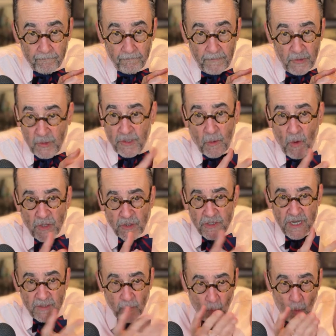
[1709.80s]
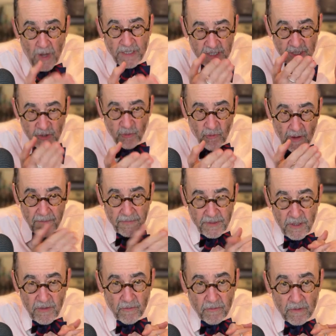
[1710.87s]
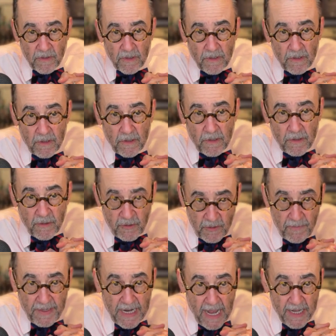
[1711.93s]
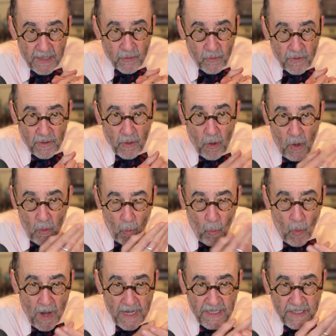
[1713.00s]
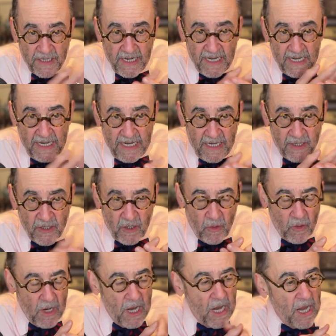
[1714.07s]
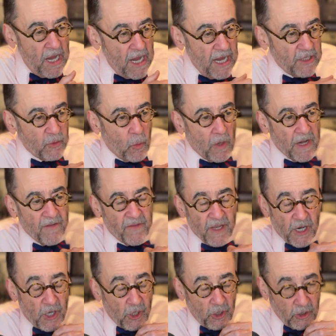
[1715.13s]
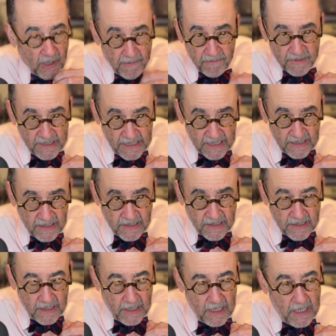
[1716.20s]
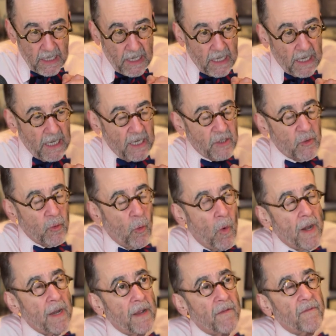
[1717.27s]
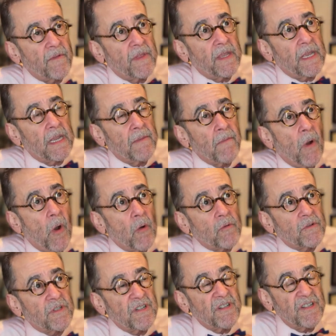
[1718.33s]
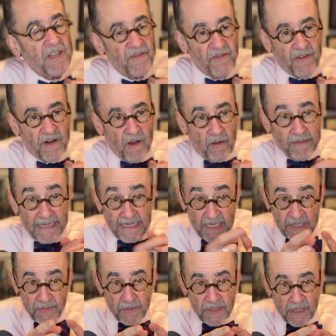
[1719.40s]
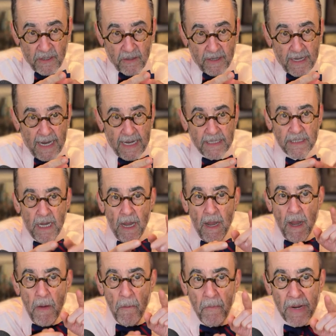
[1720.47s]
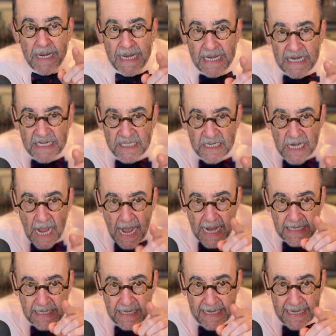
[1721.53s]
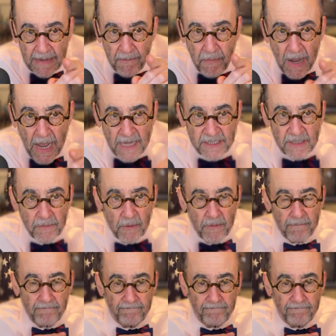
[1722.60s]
So the question is, what did Trump do? To be honest with you, what did he do? It's one of the clumsiest, it's one of the most difficult in this particular case, but it is not impossible.